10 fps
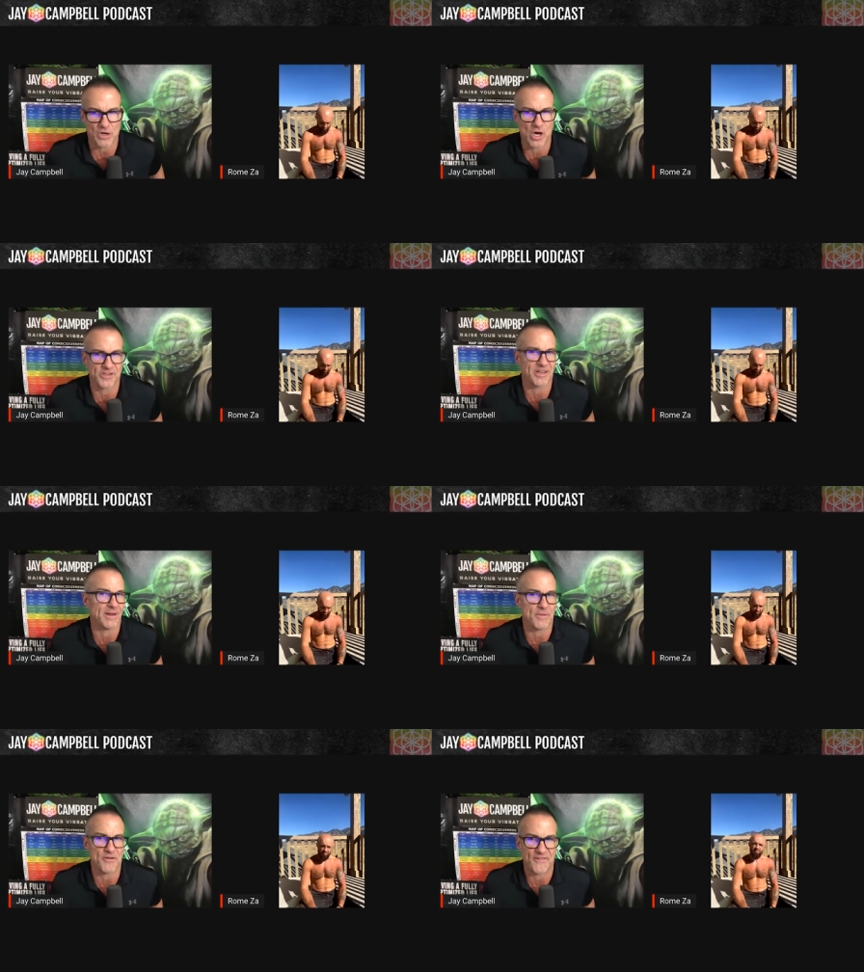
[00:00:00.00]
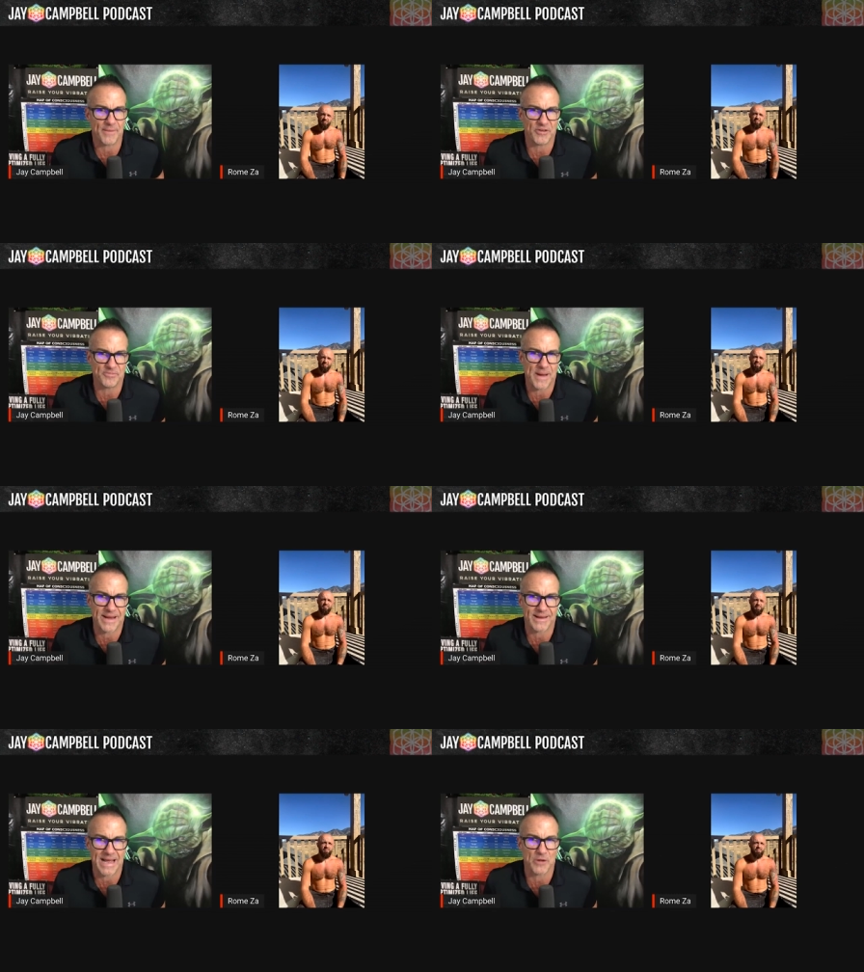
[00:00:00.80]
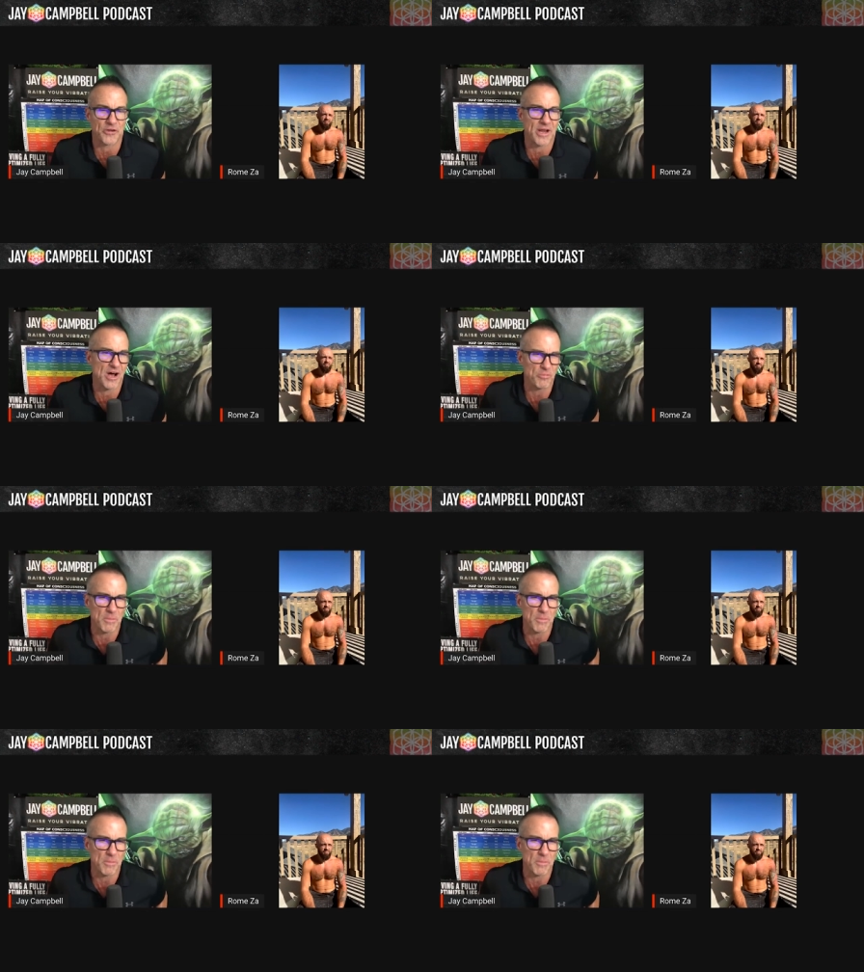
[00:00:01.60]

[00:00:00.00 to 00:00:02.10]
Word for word: costing them their families, bank accounts, and health.